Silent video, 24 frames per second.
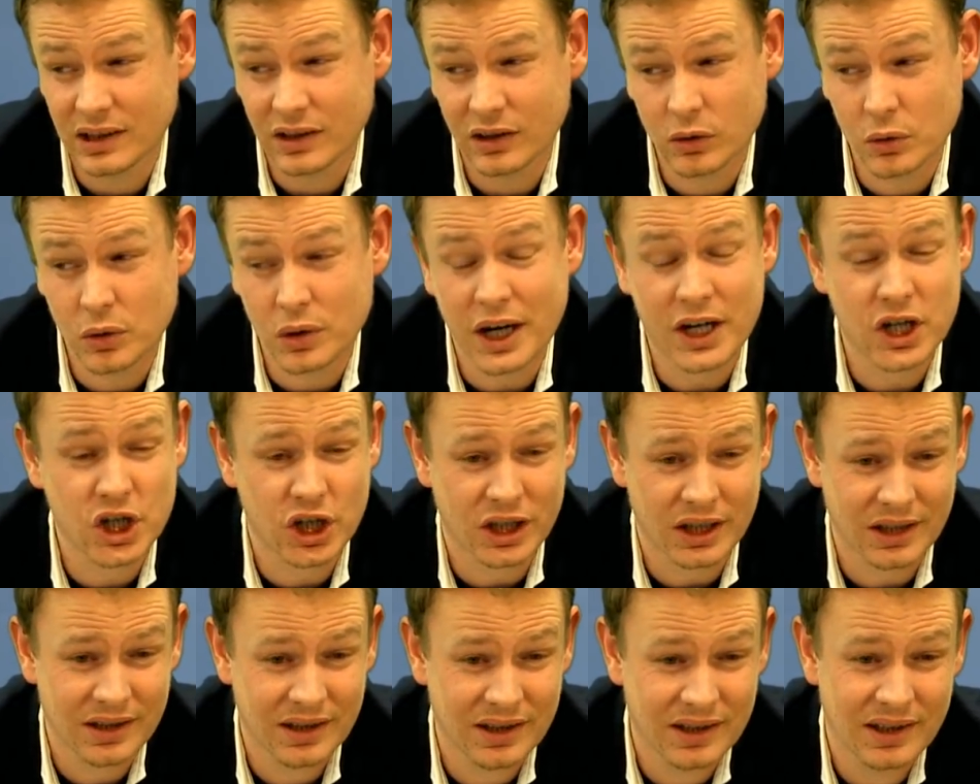
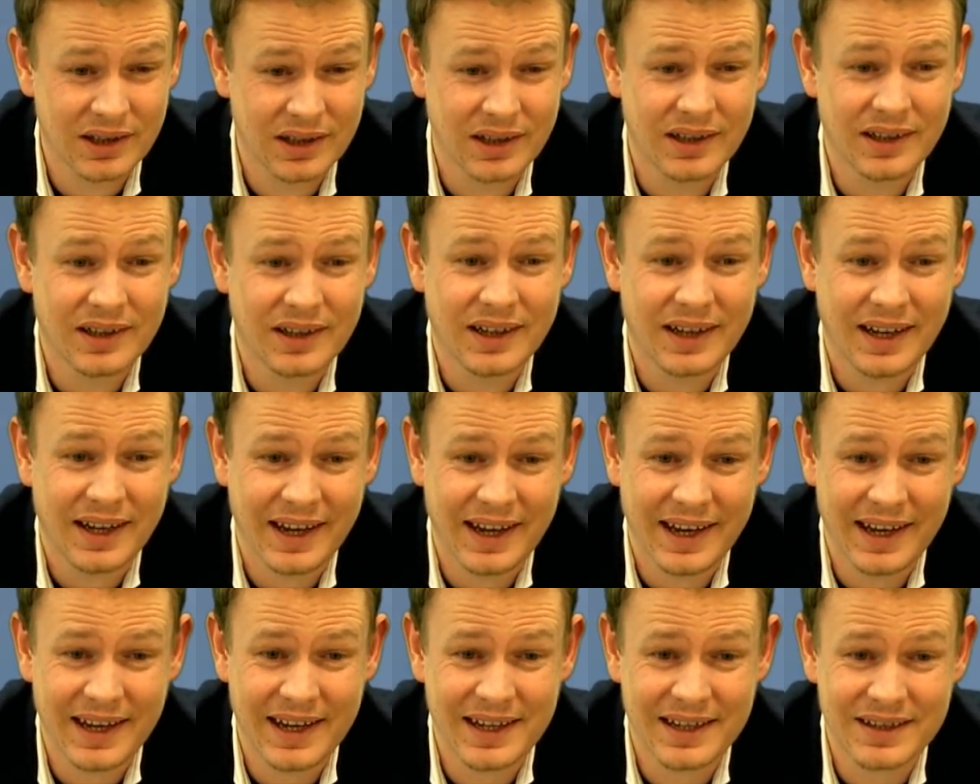crushing.
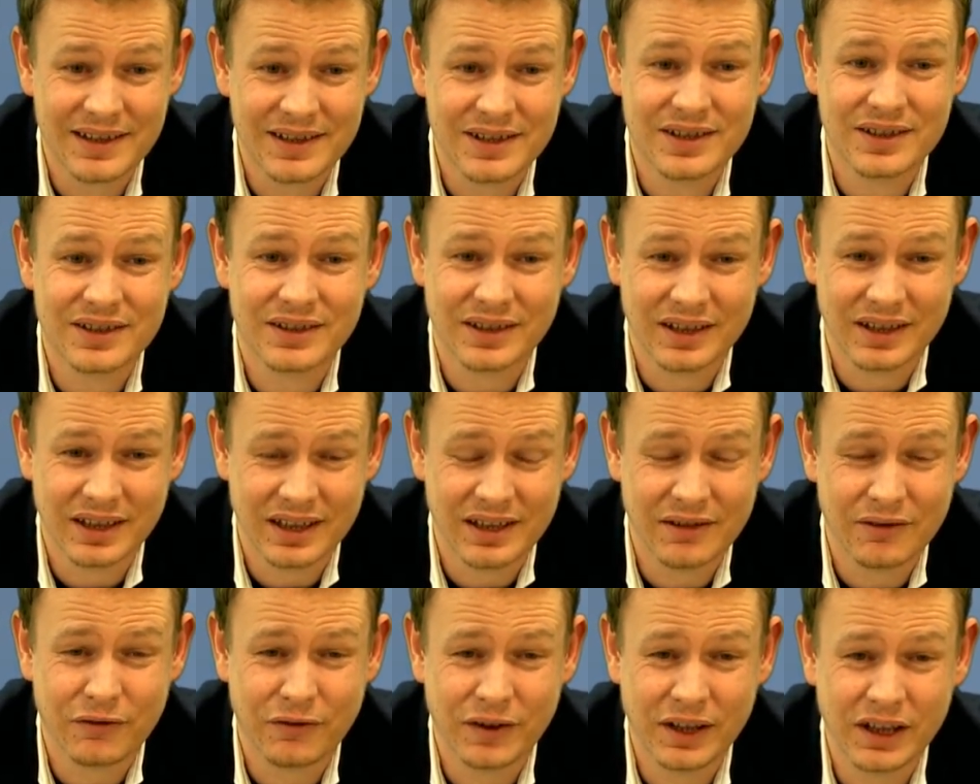And
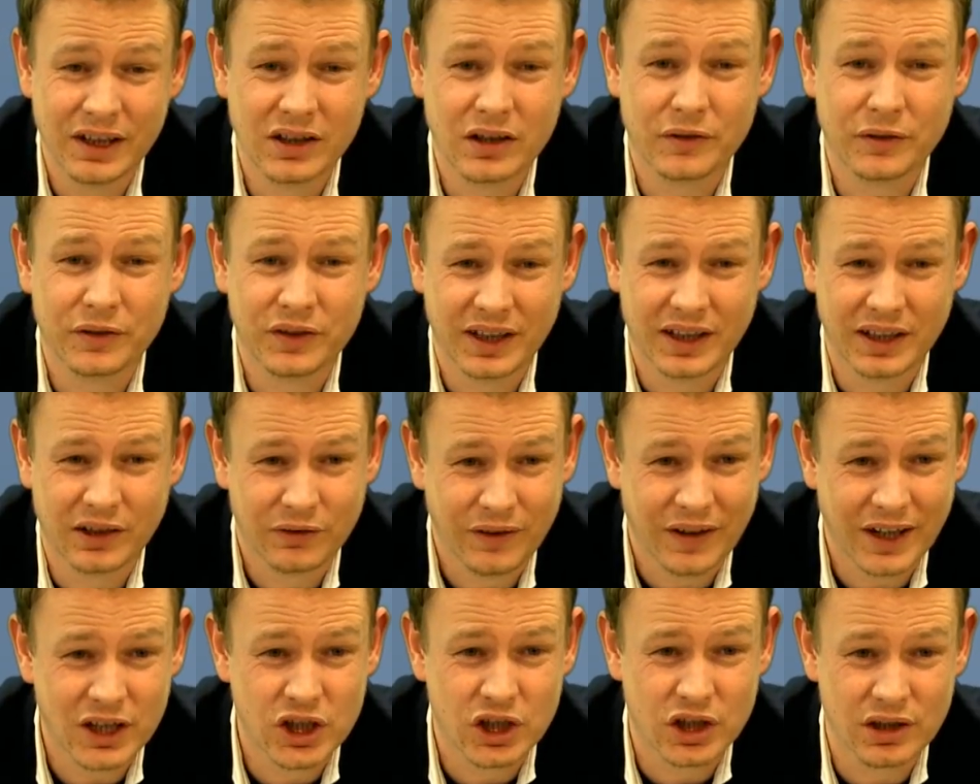the feeling of
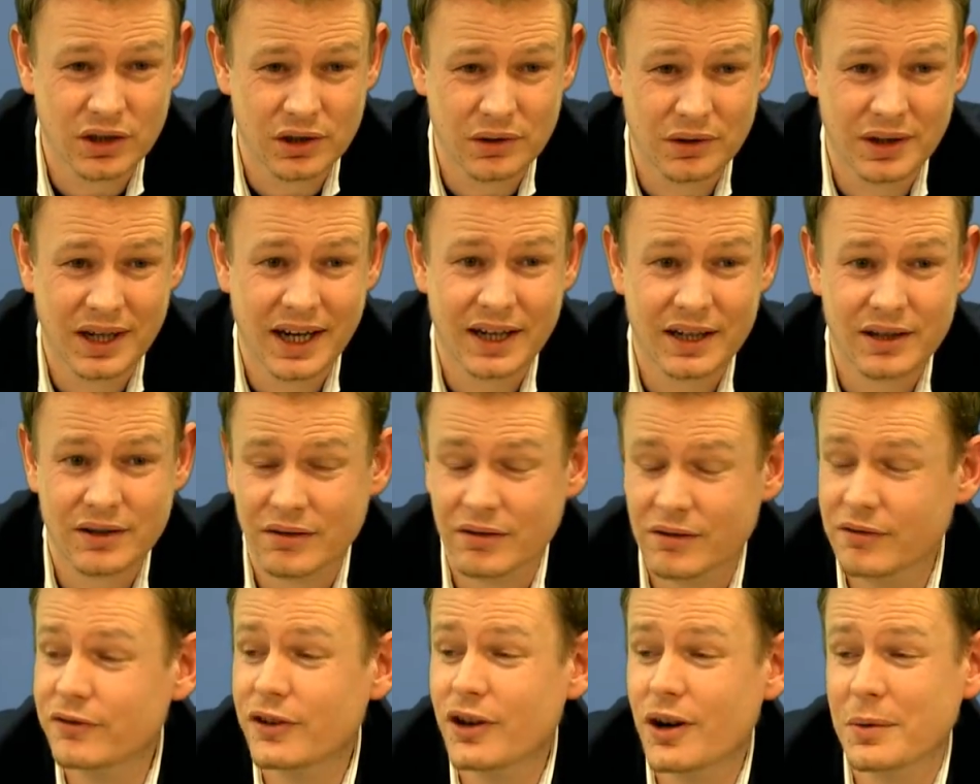satisfaction you get
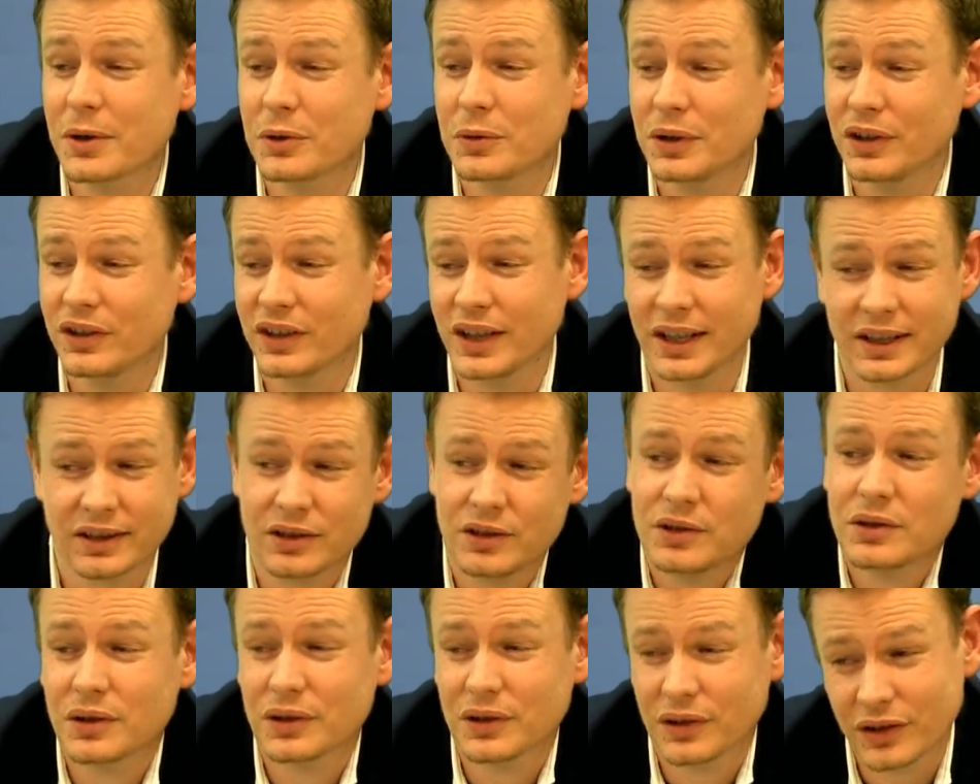from a result
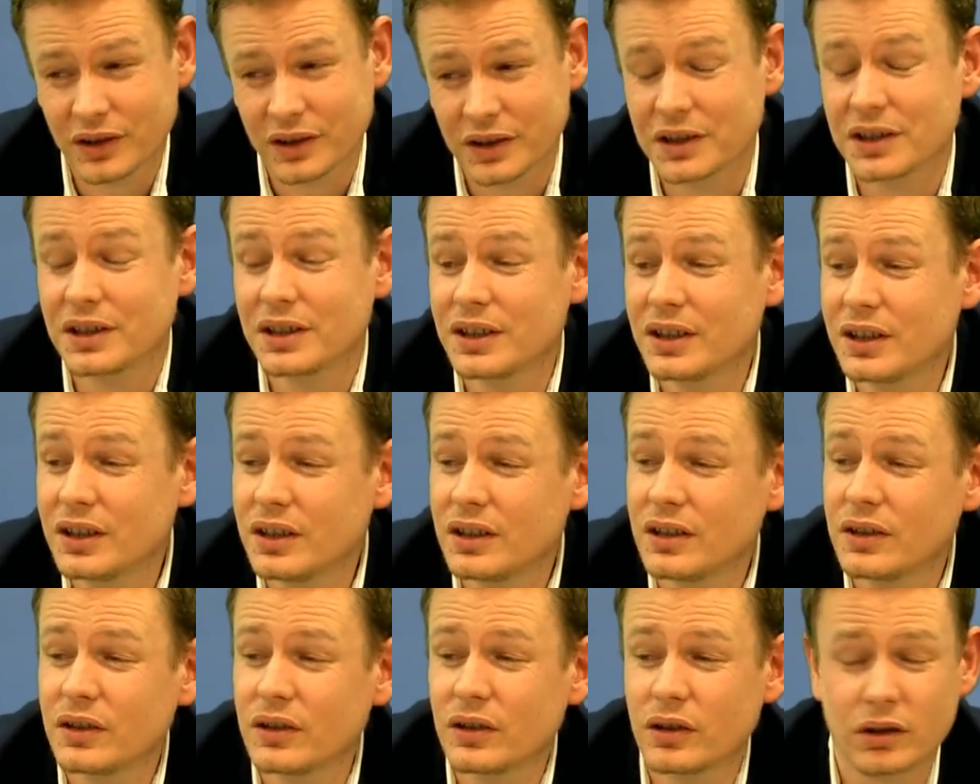you consider
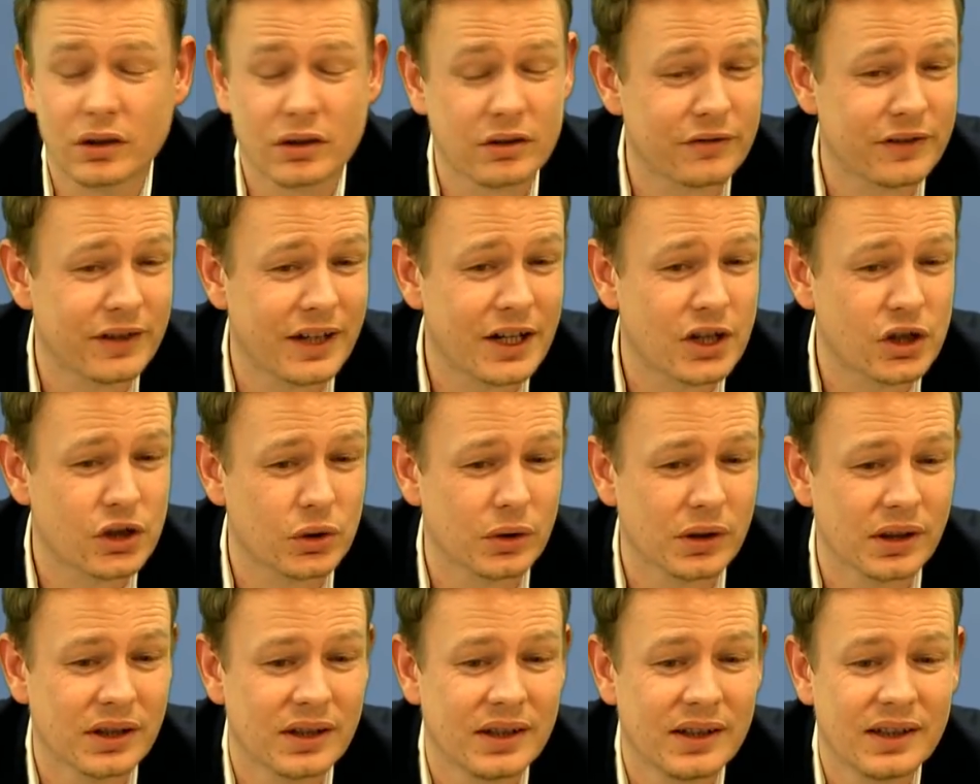sort of
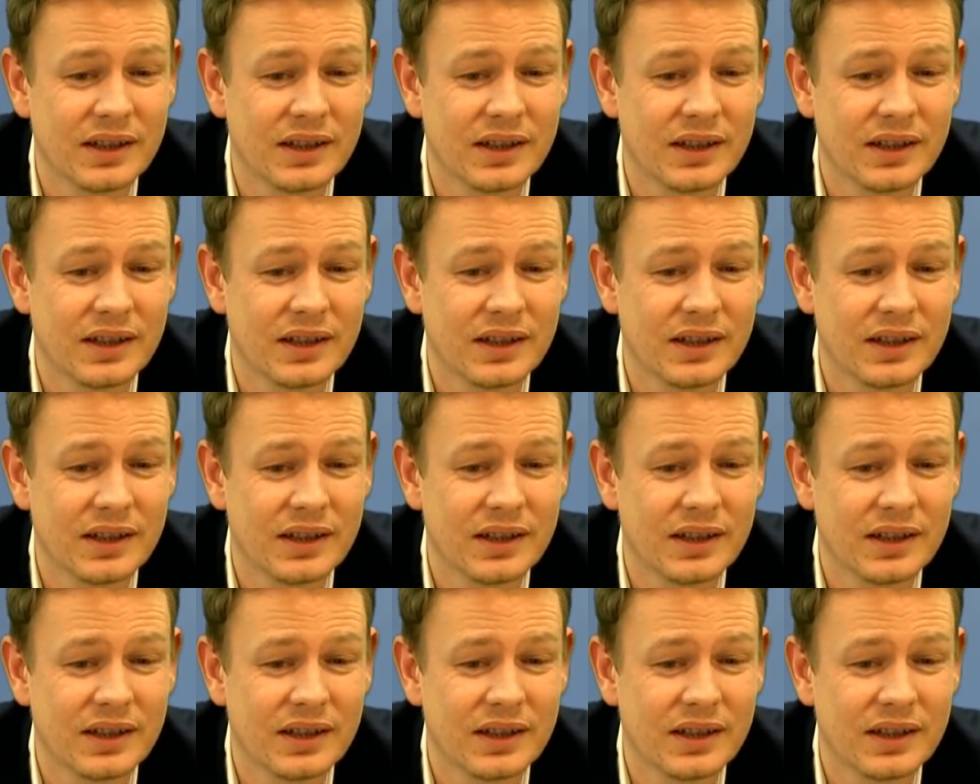natural